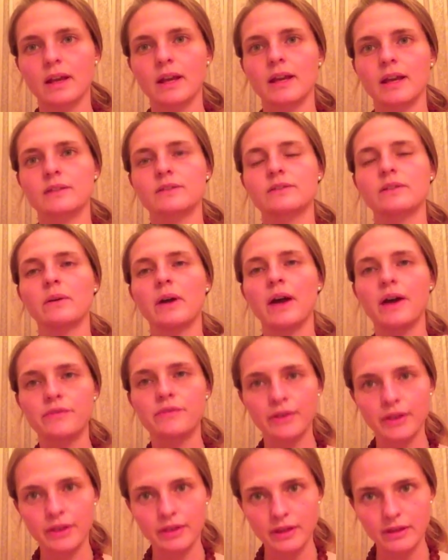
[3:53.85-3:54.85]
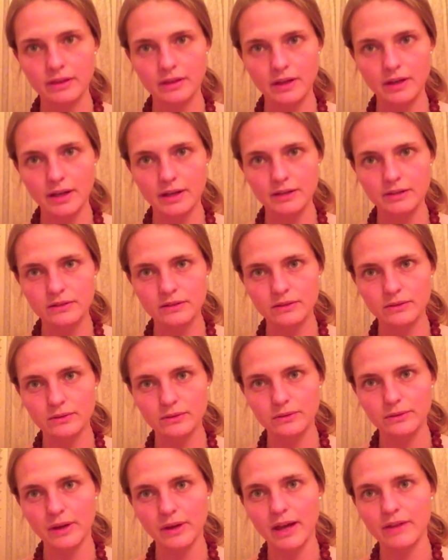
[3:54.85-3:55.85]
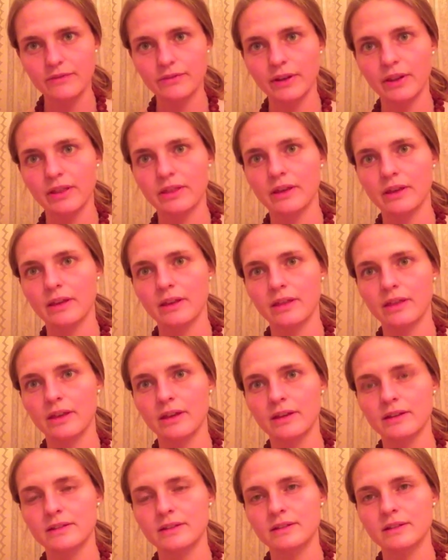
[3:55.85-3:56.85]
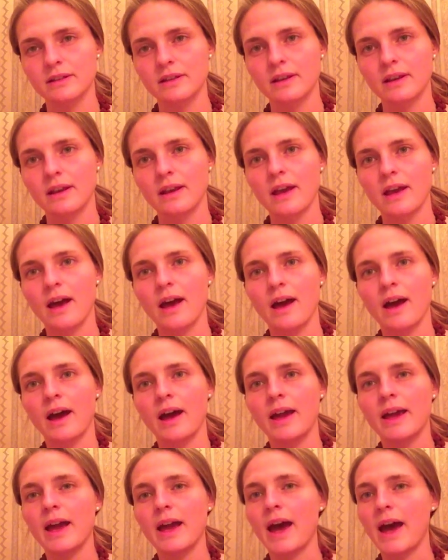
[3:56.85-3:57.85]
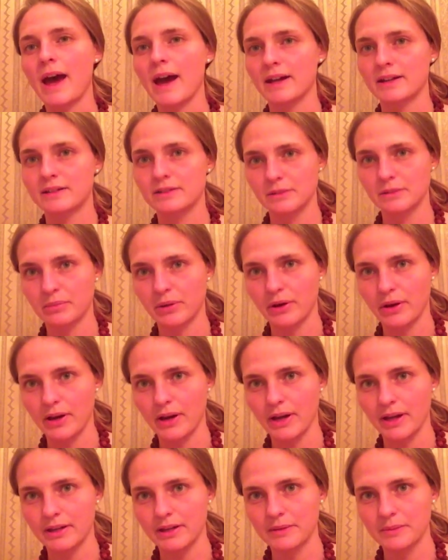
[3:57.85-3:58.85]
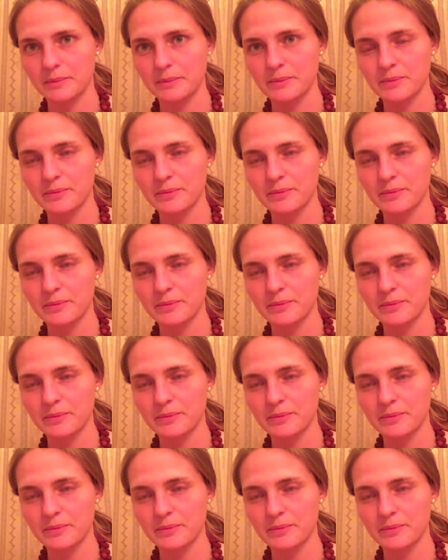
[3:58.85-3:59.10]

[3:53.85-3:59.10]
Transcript: And so everything that I do, everything that I act upon,